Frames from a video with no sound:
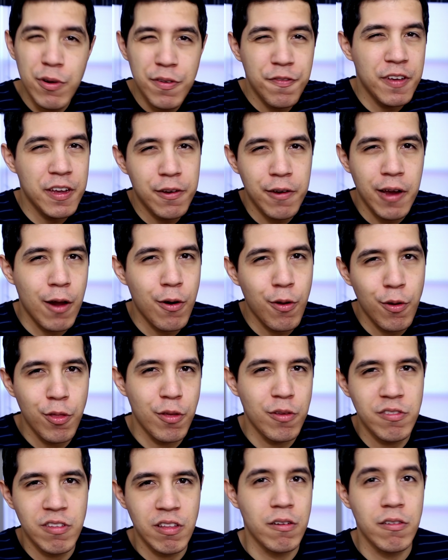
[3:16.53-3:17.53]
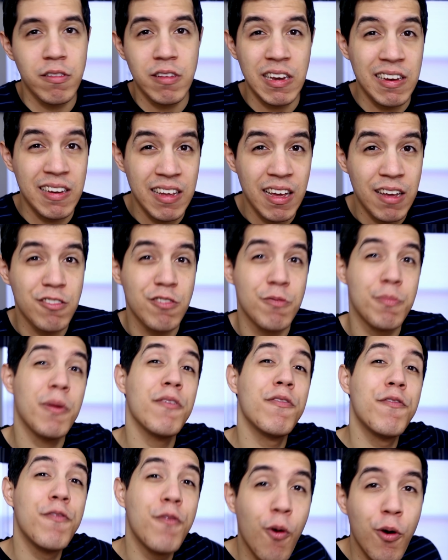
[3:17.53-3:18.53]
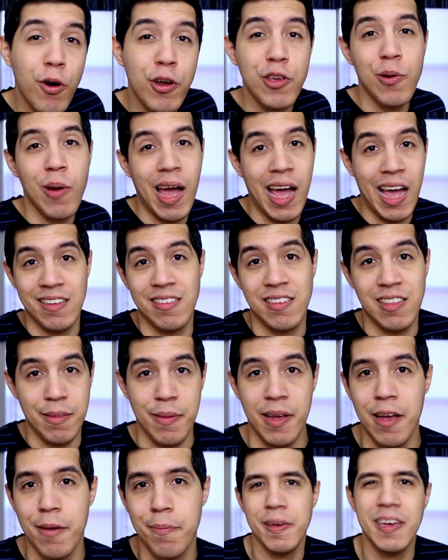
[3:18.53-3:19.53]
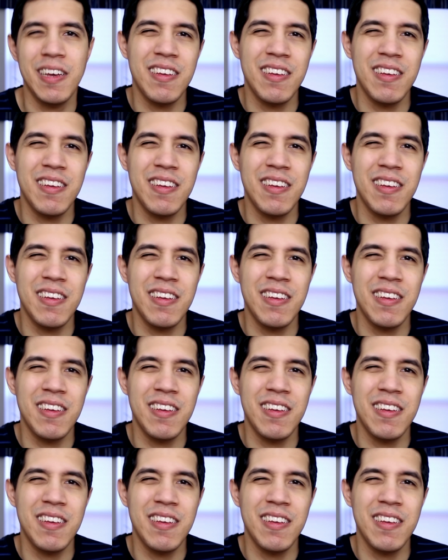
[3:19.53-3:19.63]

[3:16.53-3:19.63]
I would figure out all those little details before you ask them out,